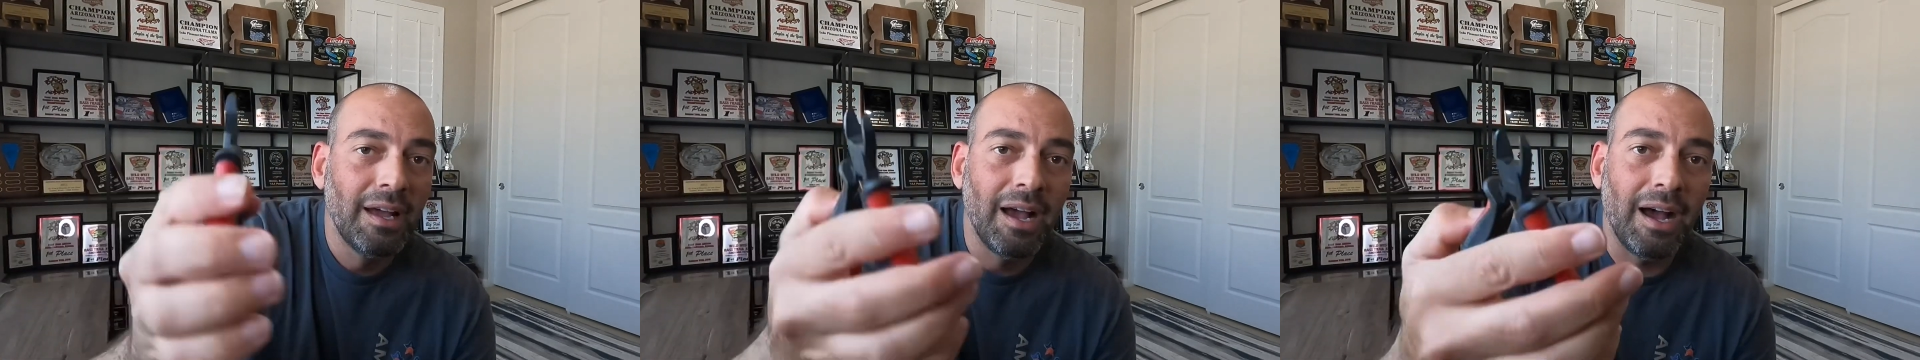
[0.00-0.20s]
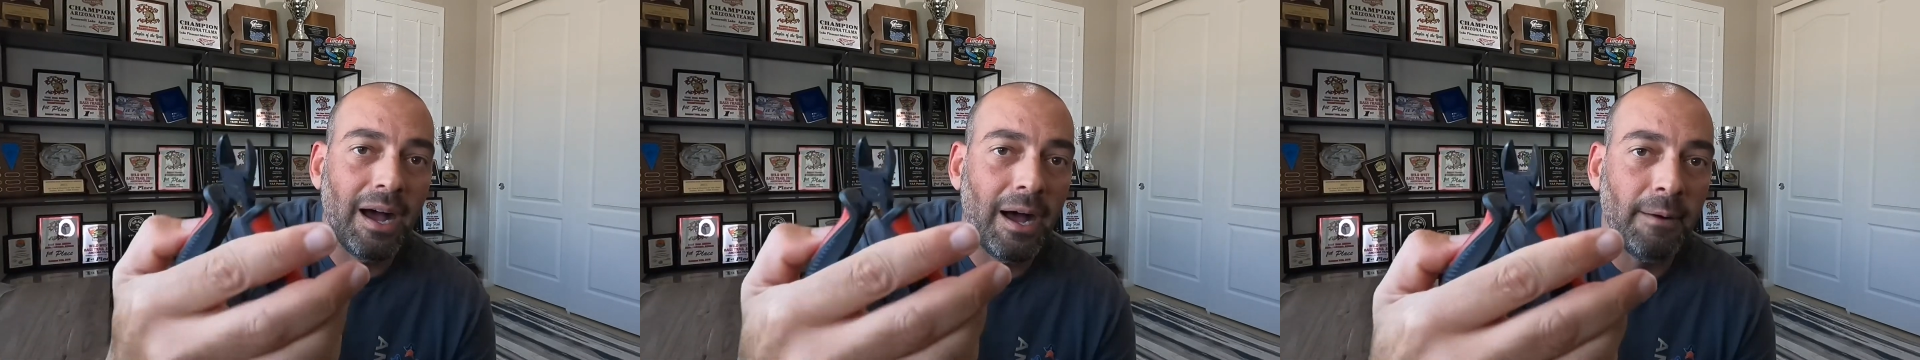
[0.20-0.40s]

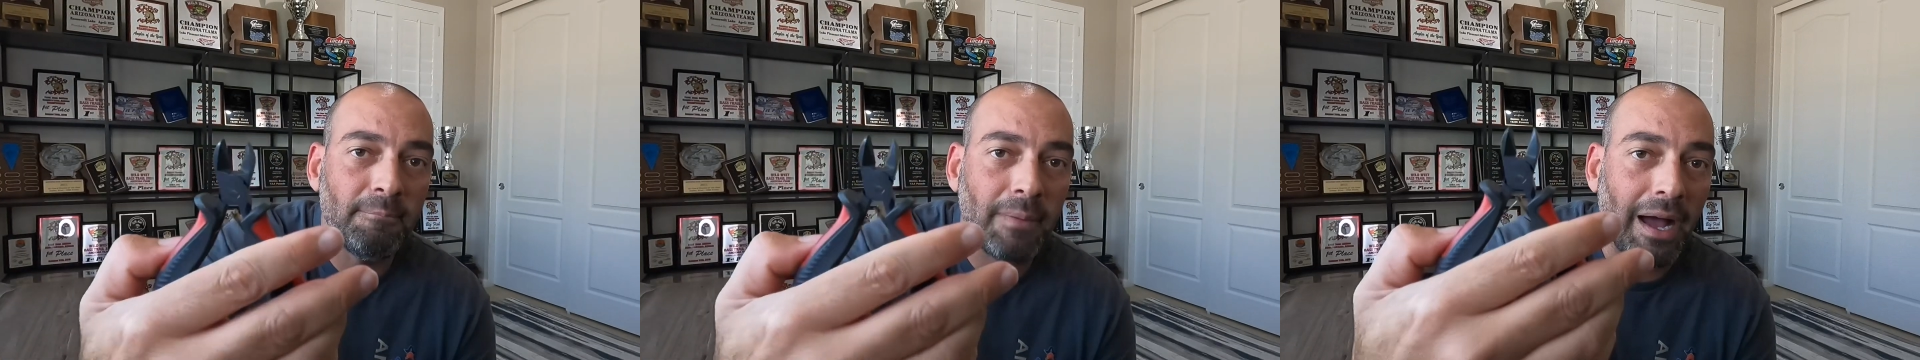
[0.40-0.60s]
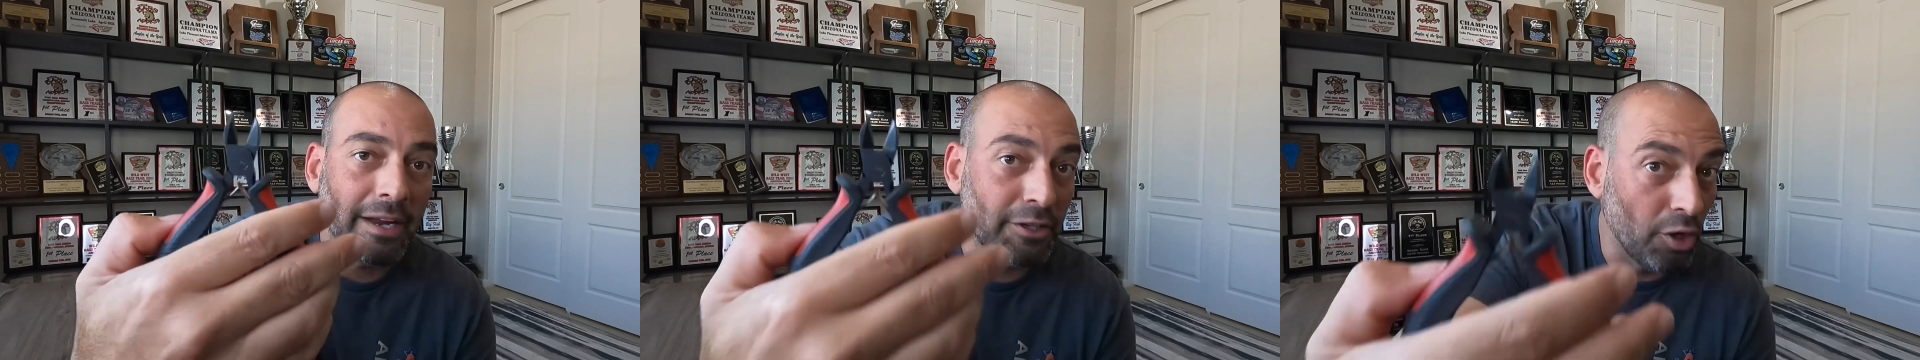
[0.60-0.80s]

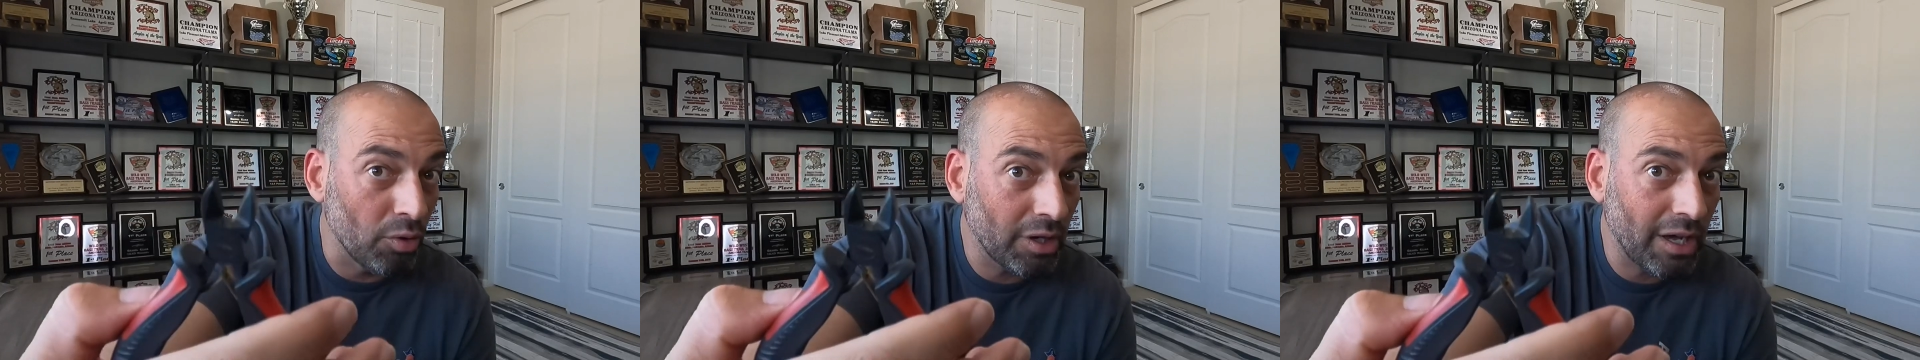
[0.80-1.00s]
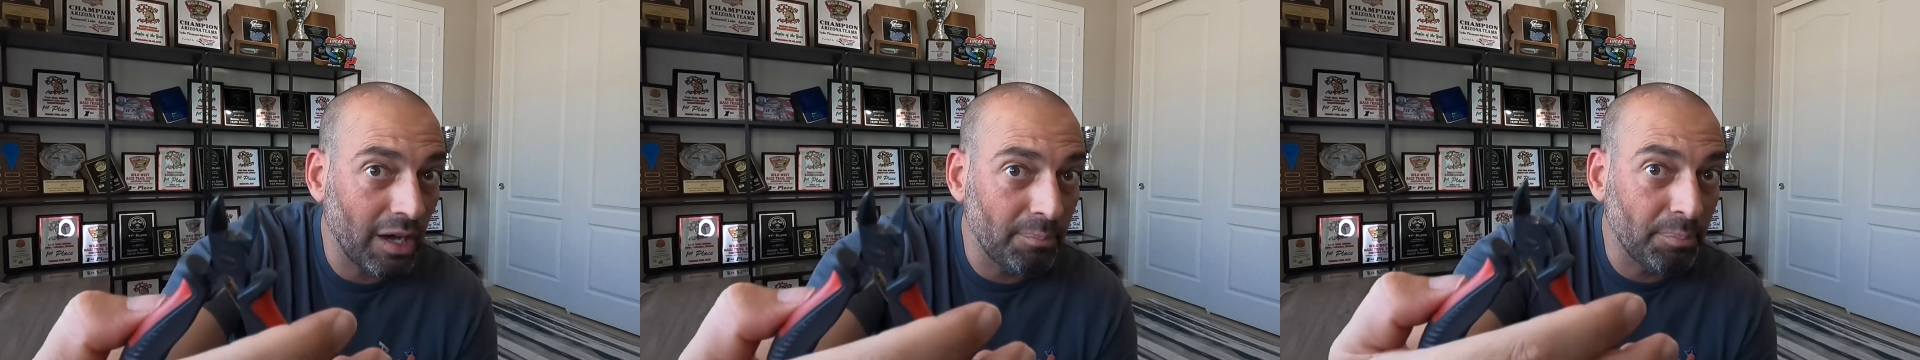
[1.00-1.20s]
I
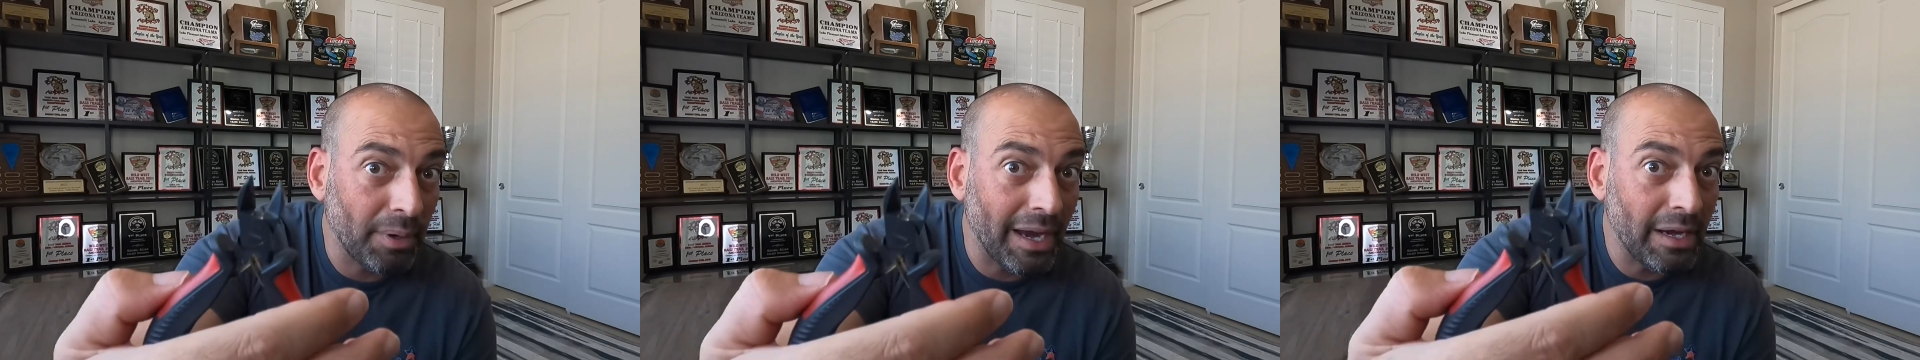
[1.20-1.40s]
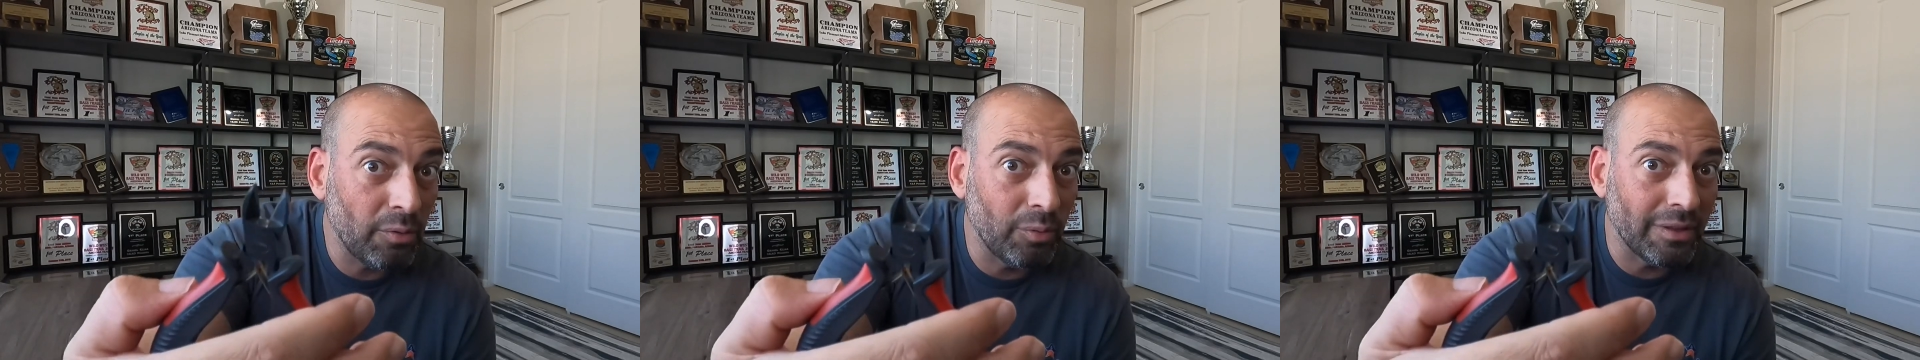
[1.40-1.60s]
don't cut
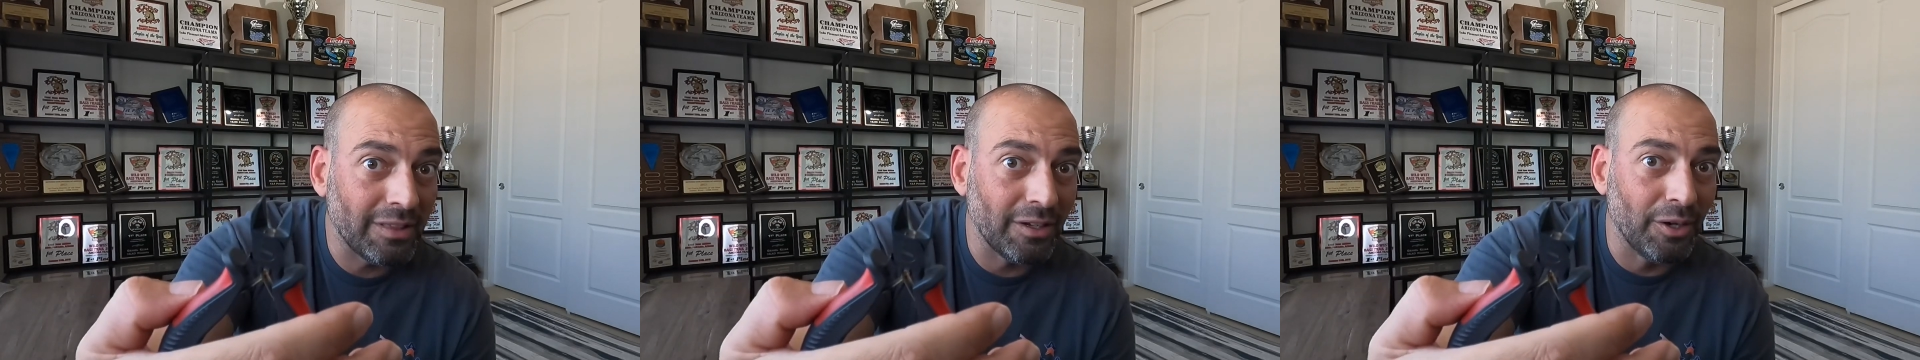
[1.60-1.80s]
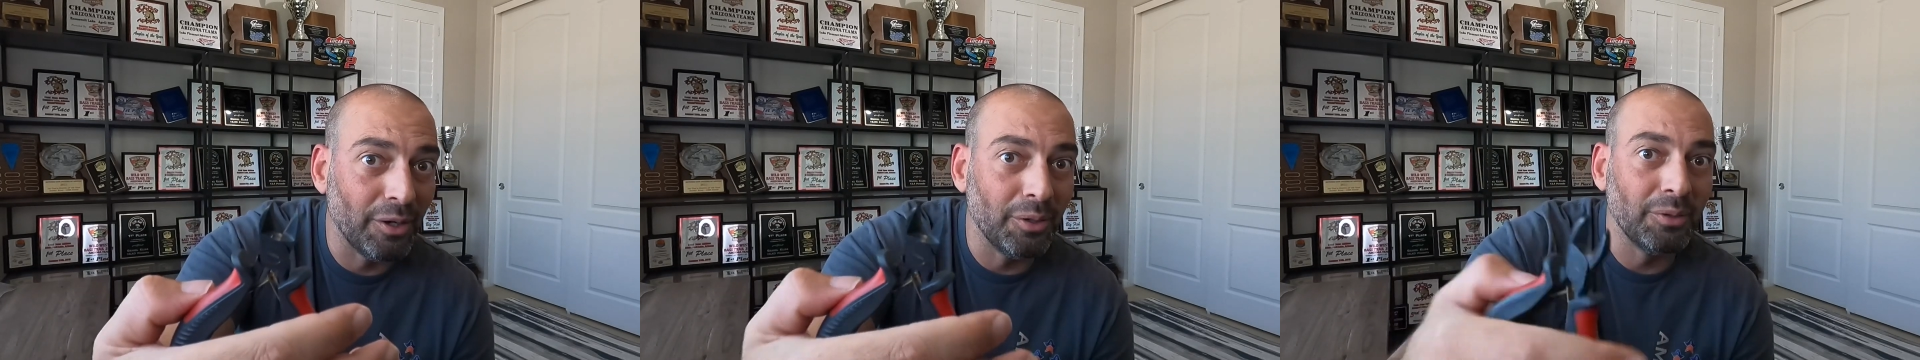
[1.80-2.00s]
braid with
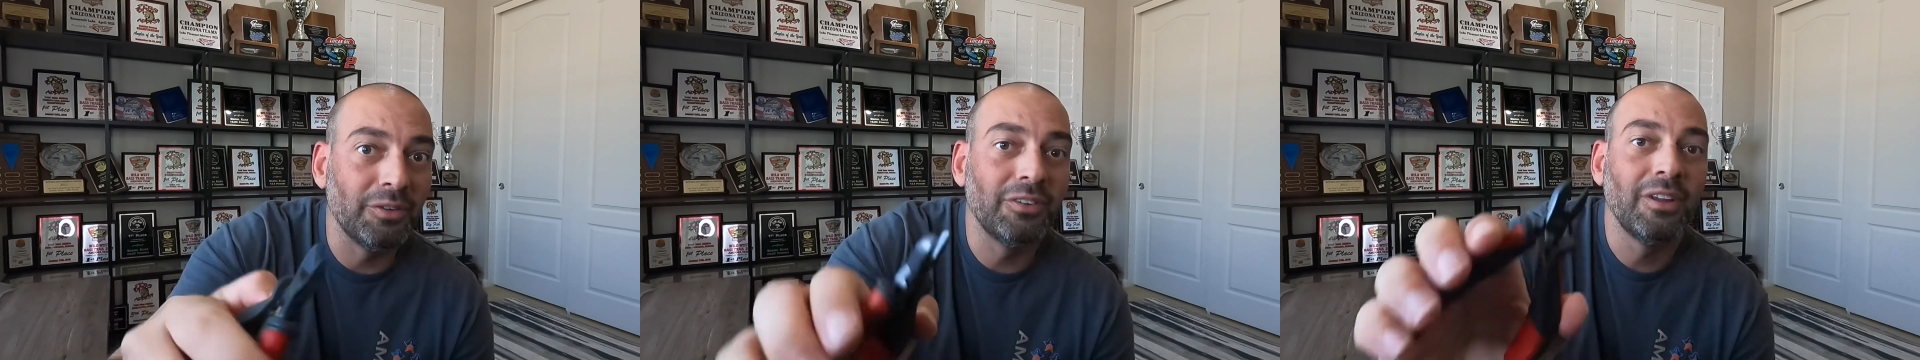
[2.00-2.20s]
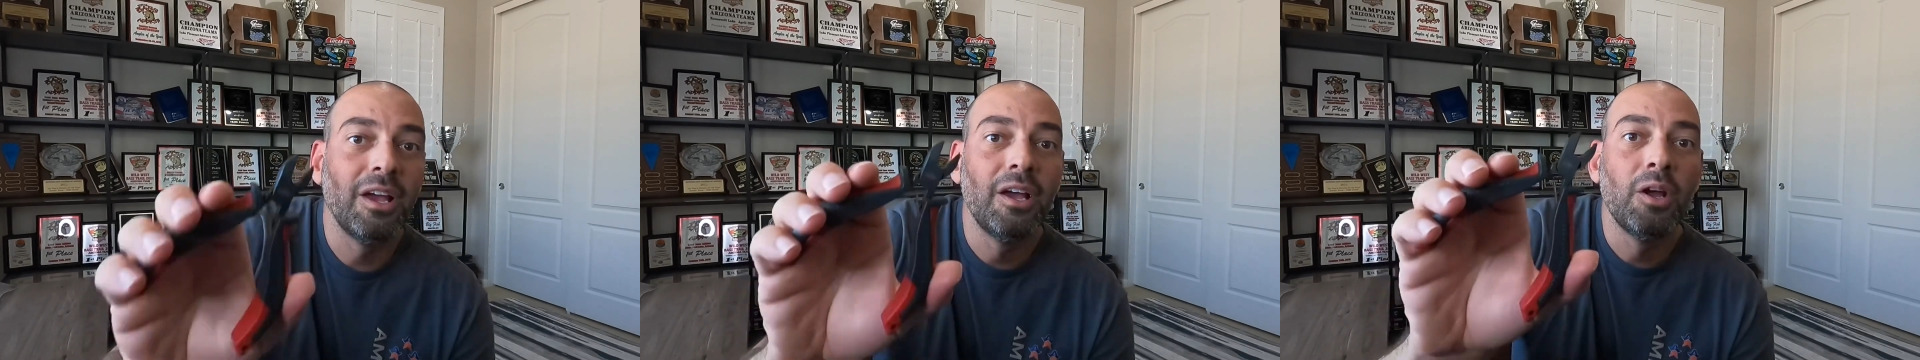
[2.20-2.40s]

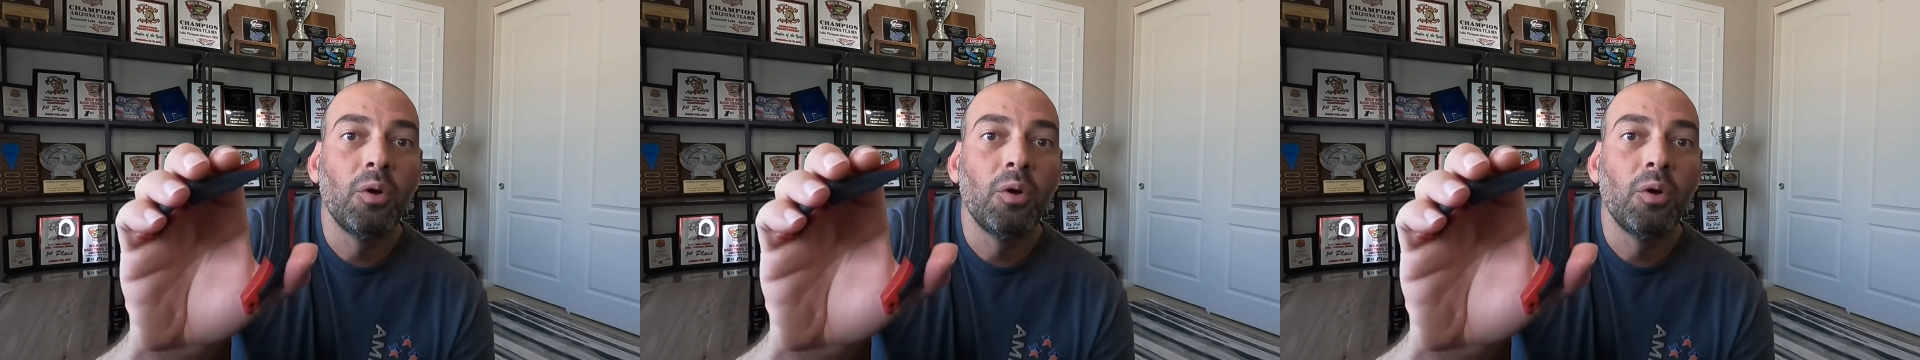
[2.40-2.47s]
those.